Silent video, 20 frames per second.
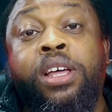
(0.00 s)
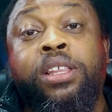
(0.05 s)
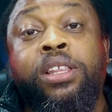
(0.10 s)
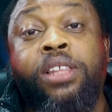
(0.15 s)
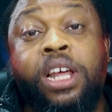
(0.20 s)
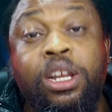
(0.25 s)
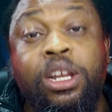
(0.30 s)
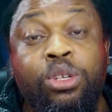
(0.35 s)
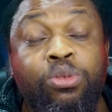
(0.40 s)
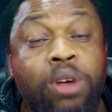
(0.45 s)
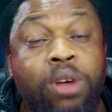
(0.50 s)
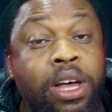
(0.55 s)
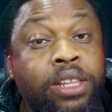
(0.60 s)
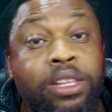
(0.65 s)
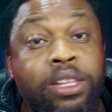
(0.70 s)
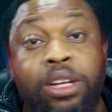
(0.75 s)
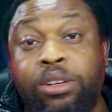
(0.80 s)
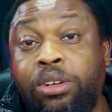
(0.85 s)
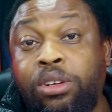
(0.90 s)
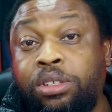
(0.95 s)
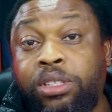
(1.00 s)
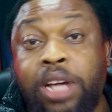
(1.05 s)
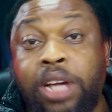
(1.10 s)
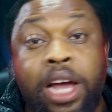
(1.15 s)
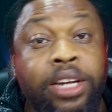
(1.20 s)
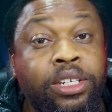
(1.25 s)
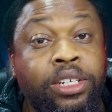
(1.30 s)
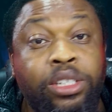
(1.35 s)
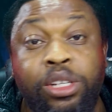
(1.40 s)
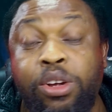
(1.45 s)
That is why they're not
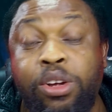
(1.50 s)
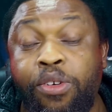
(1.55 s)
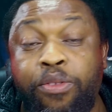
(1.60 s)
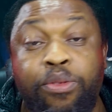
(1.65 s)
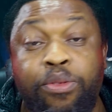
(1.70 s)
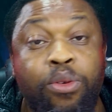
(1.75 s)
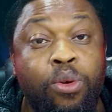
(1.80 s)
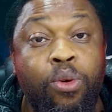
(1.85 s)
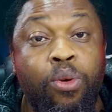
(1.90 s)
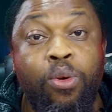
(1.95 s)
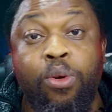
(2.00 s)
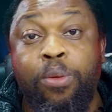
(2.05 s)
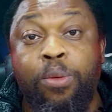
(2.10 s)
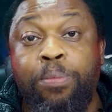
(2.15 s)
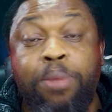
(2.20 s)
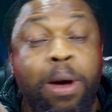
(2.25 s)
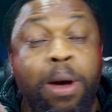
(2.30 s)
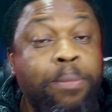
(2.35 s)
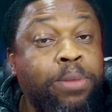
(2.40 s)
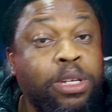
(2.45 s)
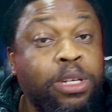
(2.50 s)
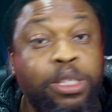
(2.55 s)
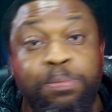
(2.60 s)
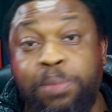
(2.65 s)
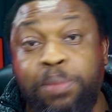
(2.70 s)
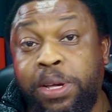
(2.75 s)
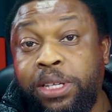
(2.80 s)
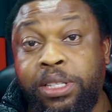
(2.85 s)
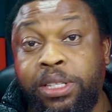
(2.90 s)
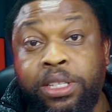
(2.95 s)
ideal for public
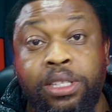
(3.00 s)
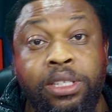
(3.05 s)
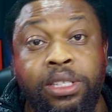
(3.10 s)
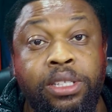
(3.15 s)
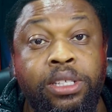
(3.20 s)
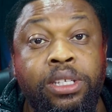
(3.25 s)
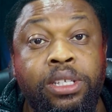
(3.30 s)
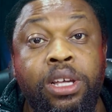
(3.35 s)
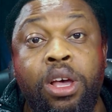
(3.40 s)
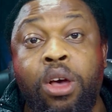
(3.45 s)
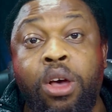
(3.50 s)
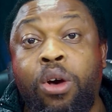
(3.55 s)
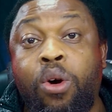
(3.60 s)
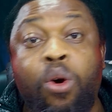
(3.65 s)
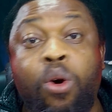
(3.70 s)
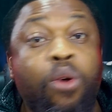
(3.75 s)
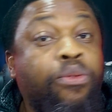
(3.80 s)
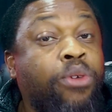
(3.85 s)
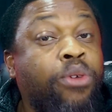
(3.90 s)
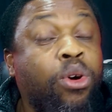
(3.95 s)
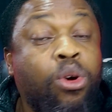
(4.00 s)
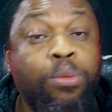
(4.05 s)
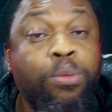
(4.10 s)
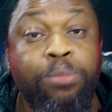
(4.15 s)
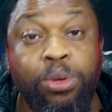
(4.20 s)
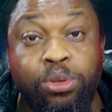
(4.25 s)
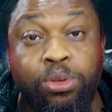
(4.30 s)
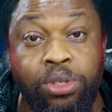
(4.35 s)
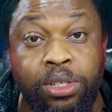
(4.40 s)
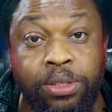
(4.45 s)
spaces or for
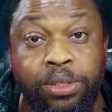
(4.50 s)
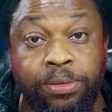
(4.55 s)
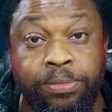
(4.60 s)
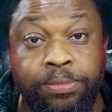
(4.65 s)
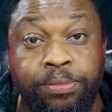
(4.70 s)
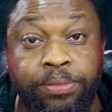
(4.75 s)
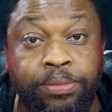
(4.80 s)
commuting.